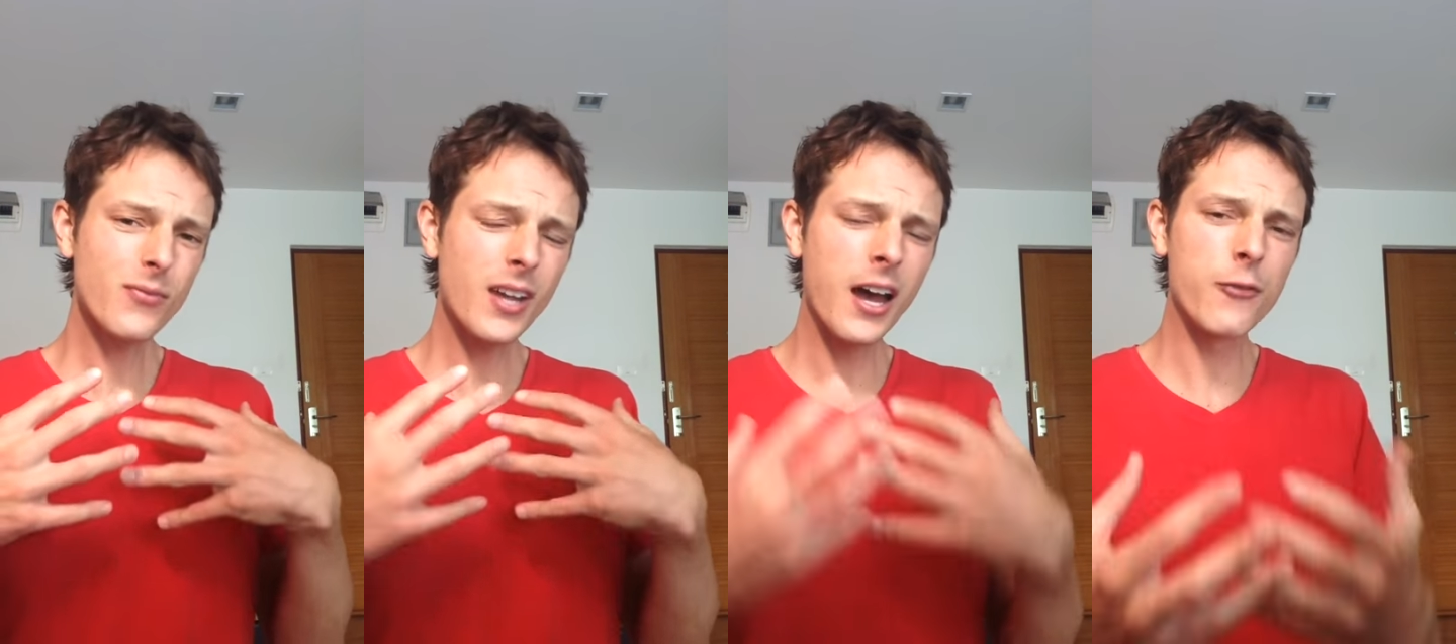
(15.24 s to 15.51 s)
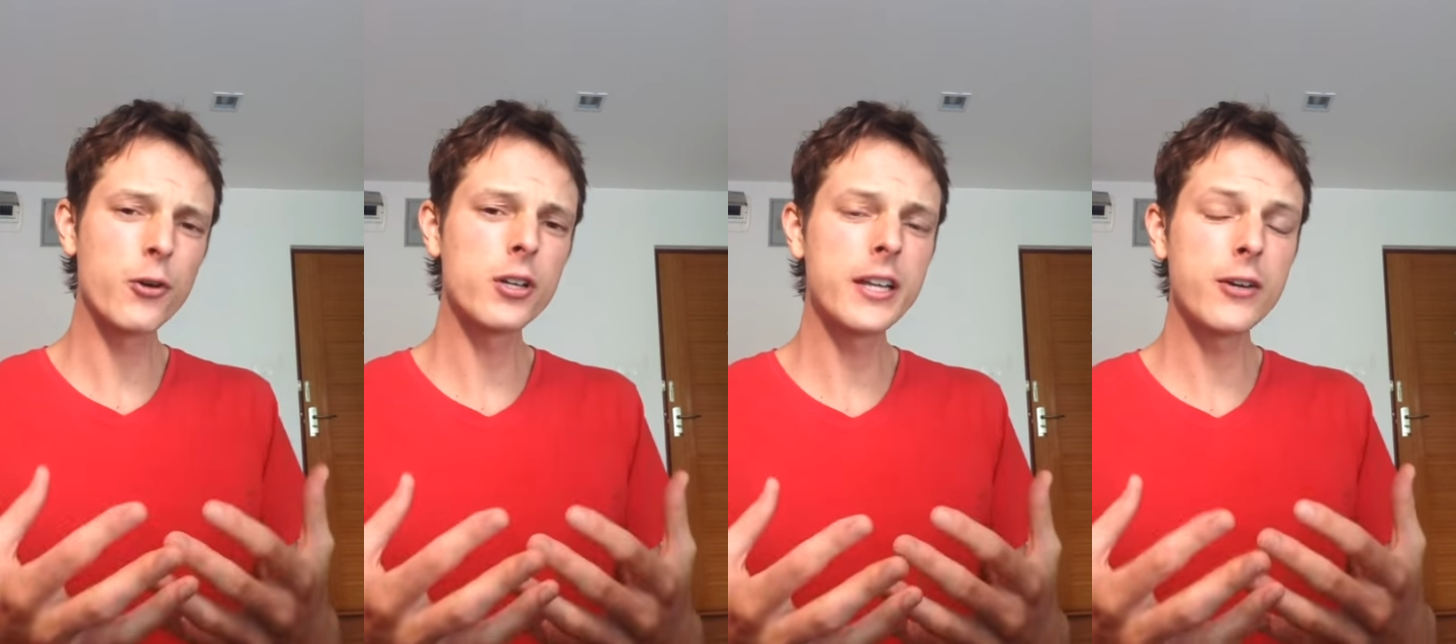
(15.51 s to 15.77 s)
I
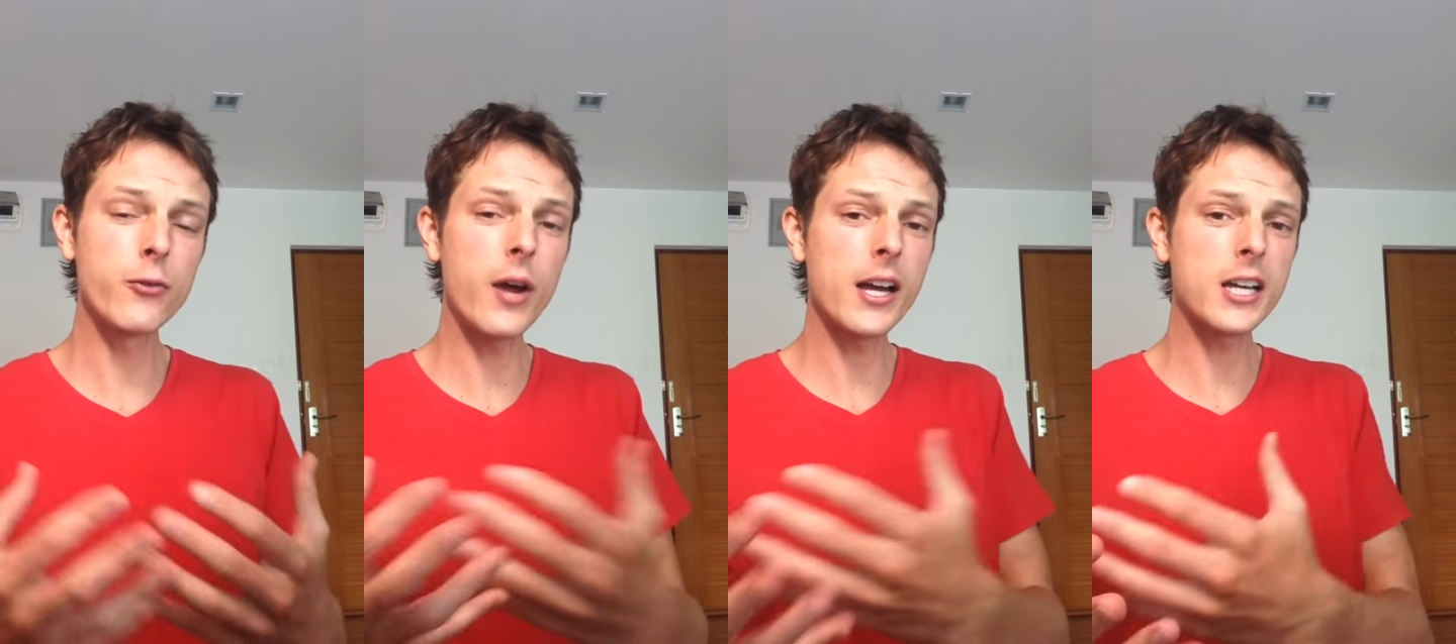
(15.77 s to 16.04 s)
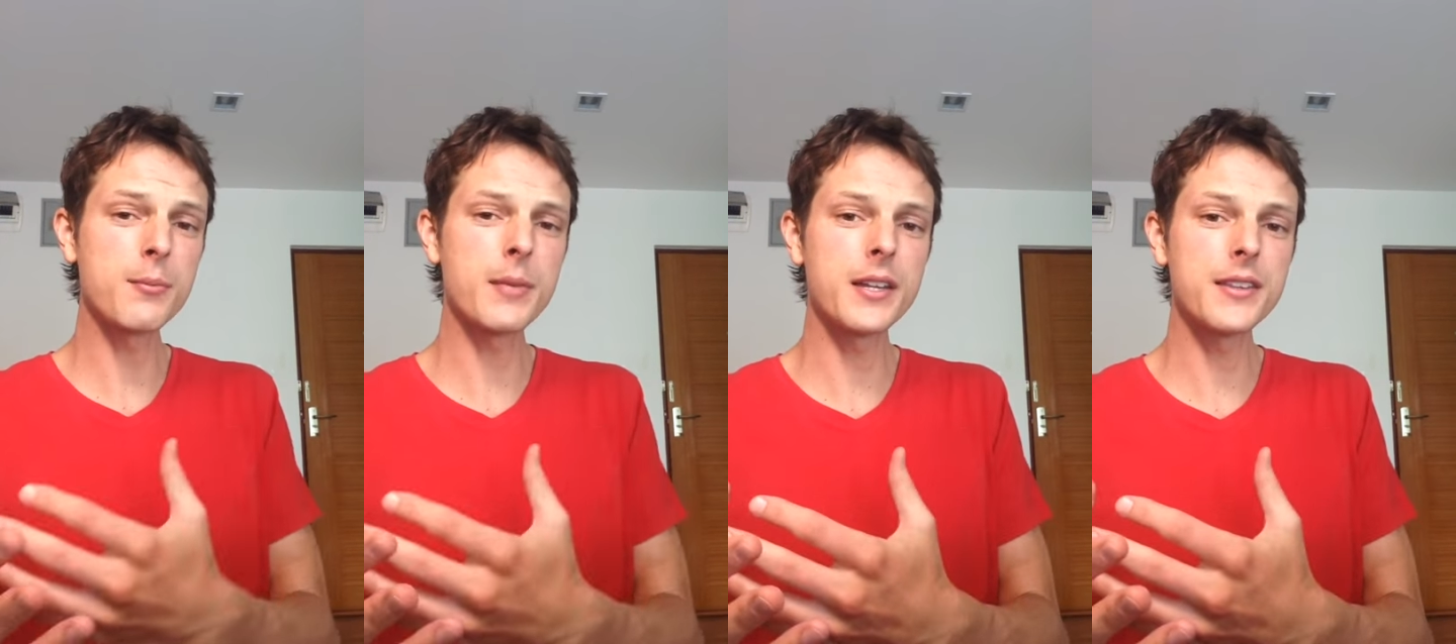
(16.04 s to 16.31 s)
really
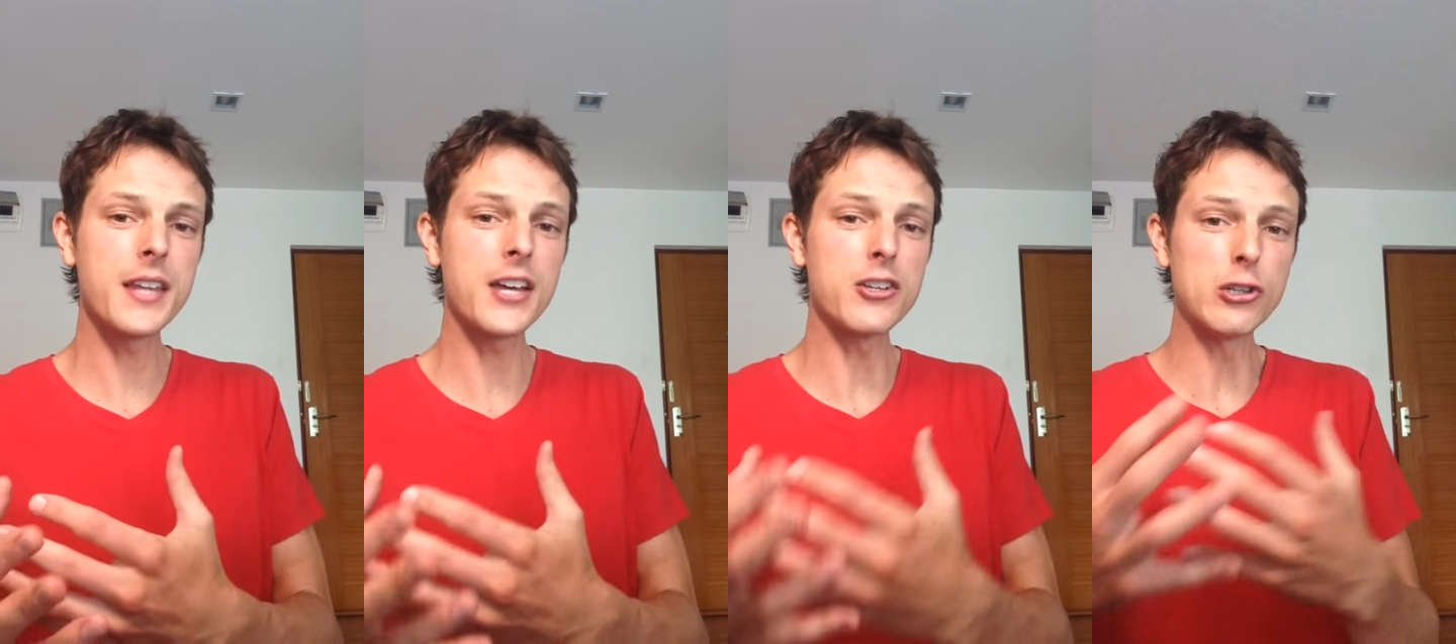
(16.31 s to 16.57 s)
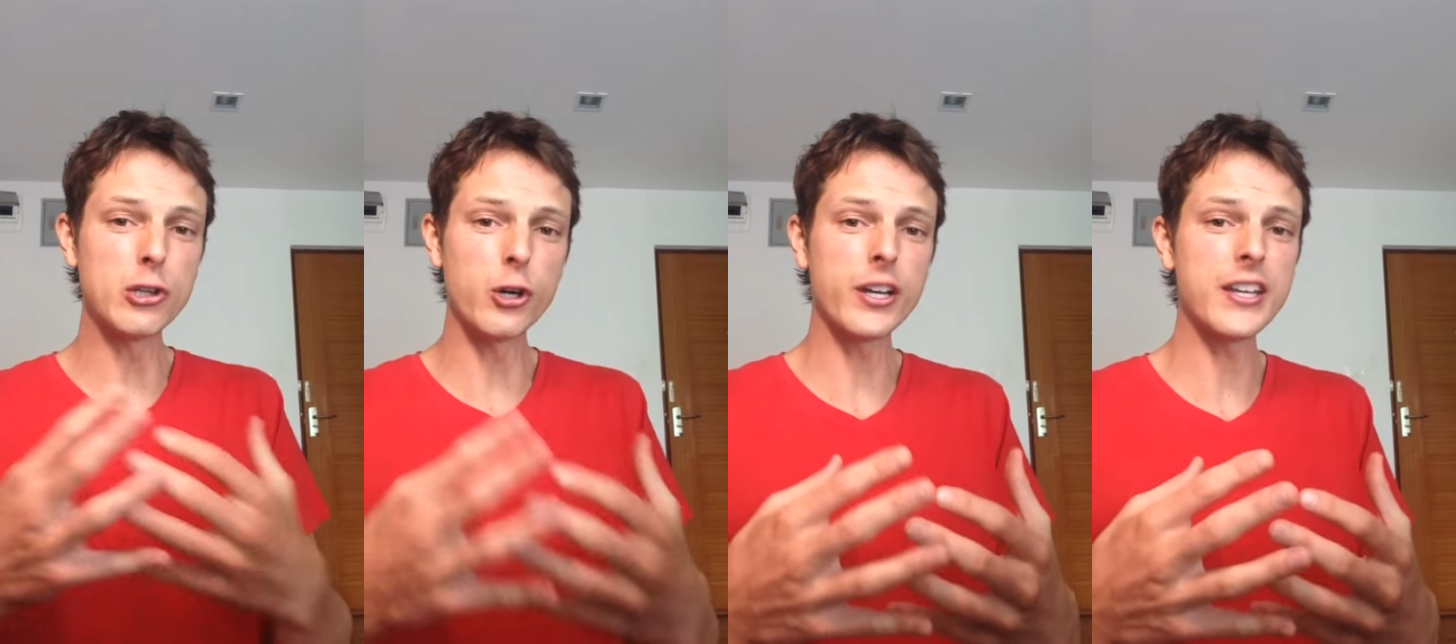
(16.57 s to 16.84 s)
recommend that
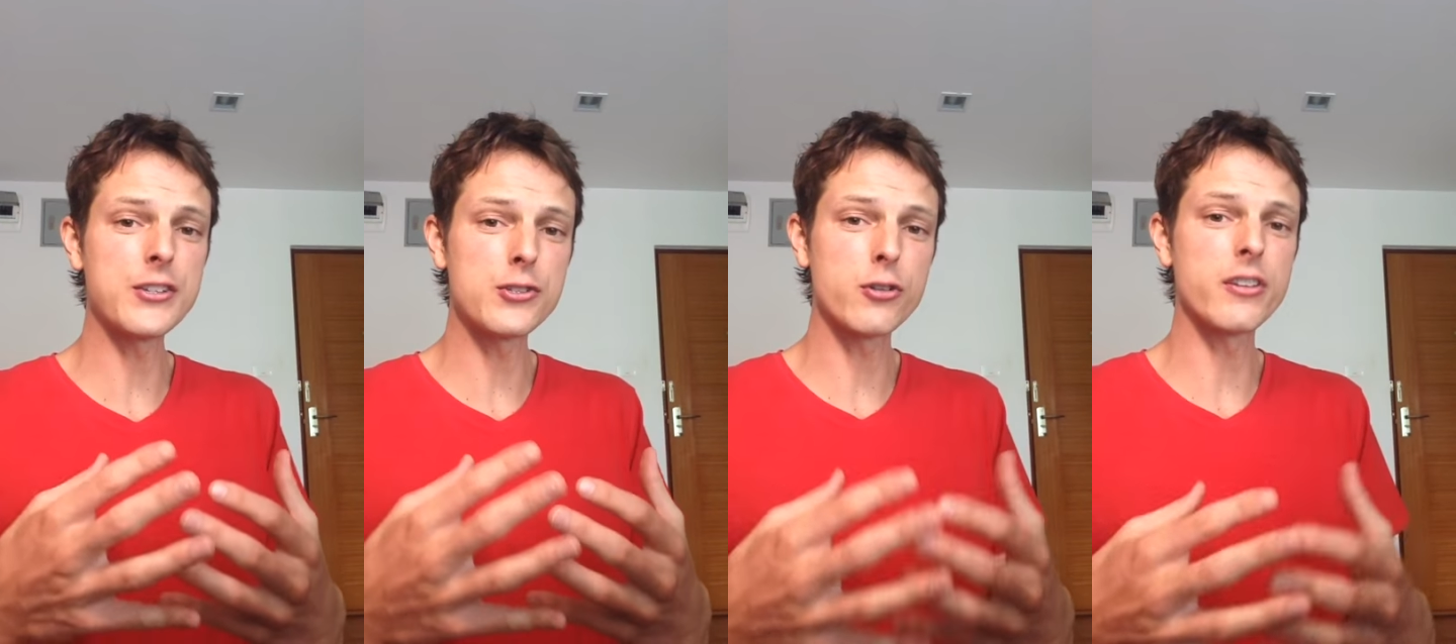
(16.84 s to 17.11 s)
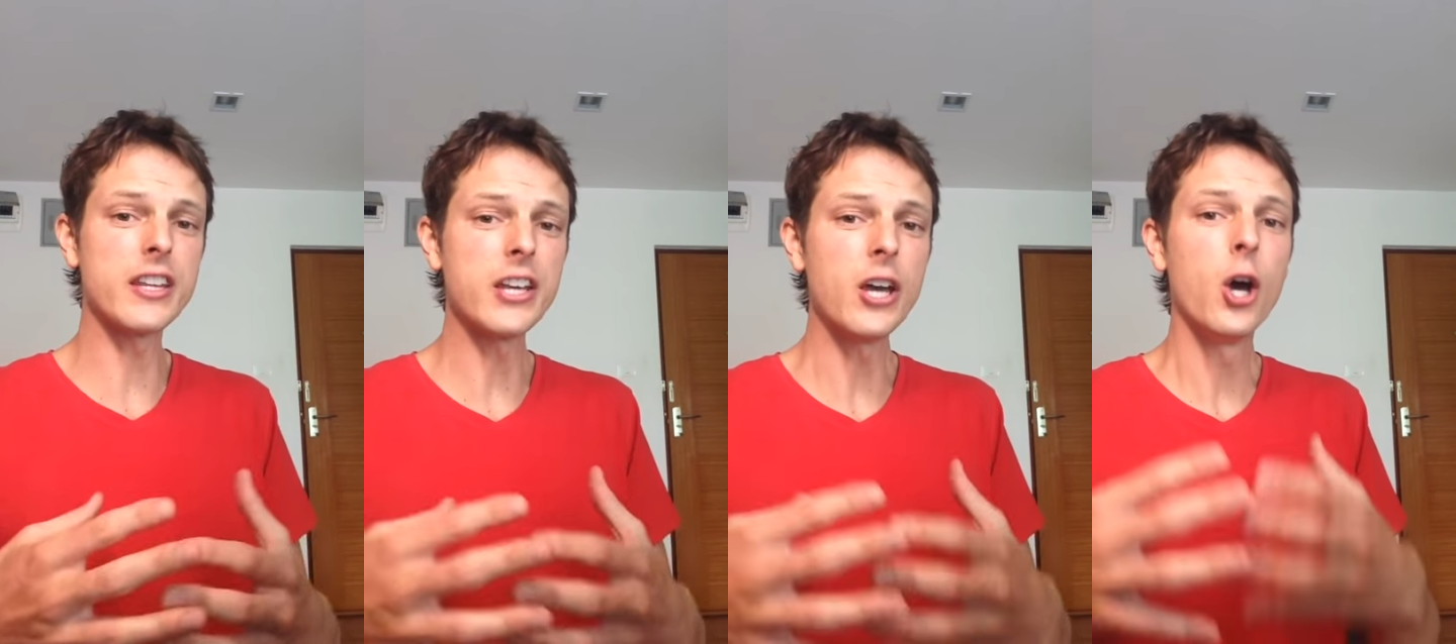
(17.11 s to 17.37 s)
you look
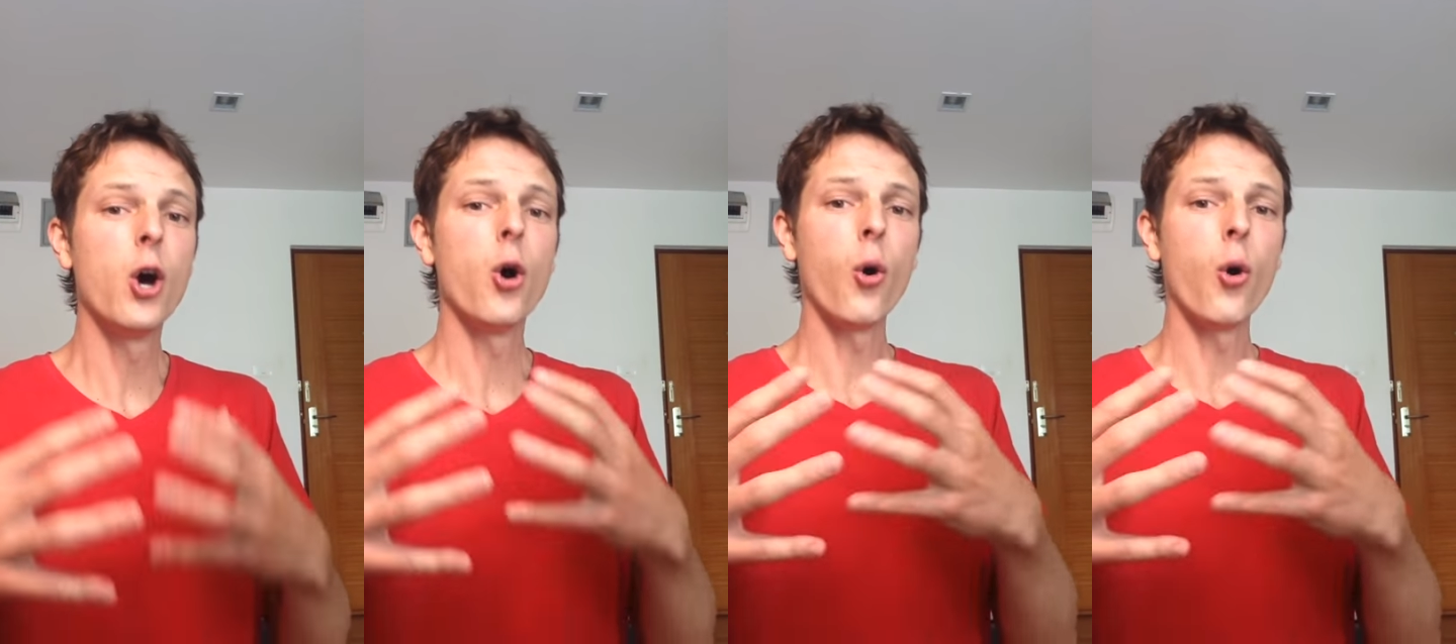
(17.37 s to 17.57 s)
into the